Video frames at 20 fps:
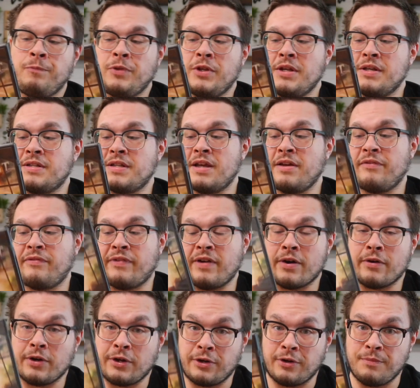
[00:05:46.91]
is a
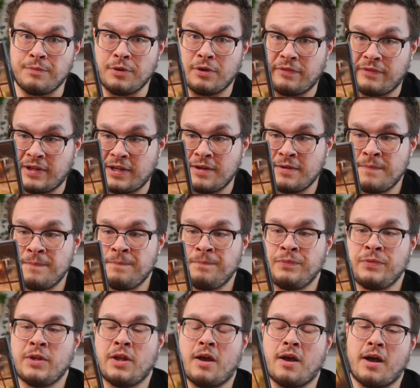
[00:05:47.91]
very good movie.
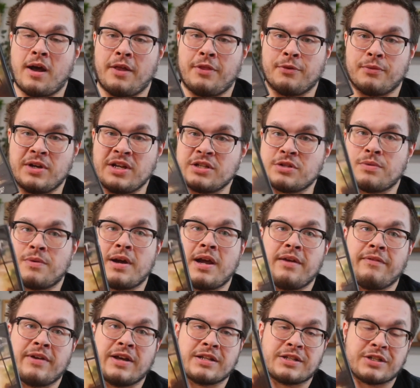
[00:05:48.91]
The reason why
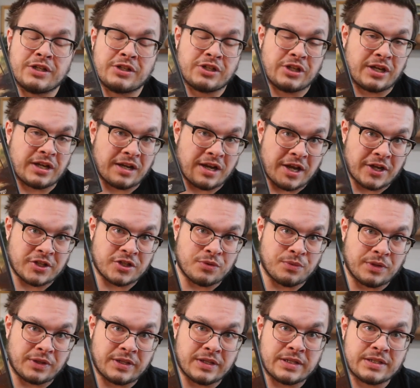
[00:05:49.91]
I've got such a connection
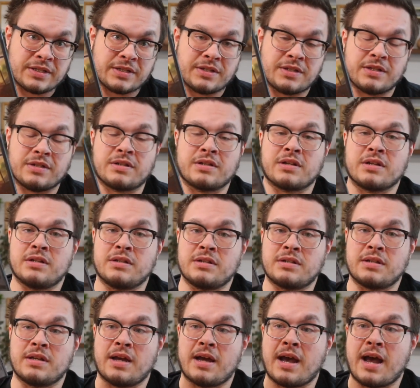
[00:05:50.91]
with this is it's
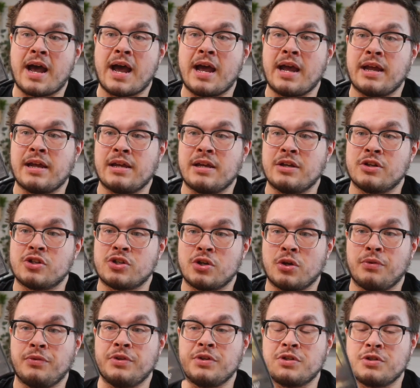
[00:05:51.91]
because I
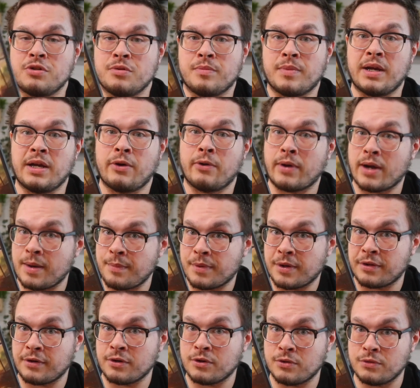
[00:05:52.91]
showed this to my
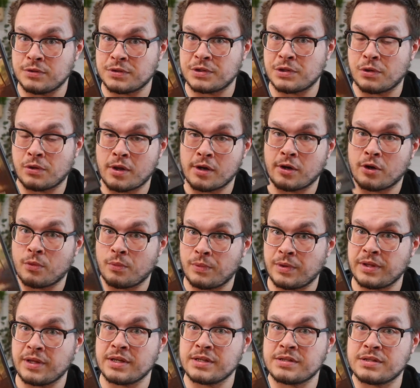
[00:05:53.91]
grandmother, who is no longer
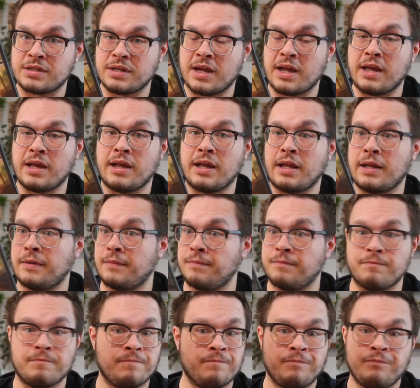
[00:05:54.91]
with us, and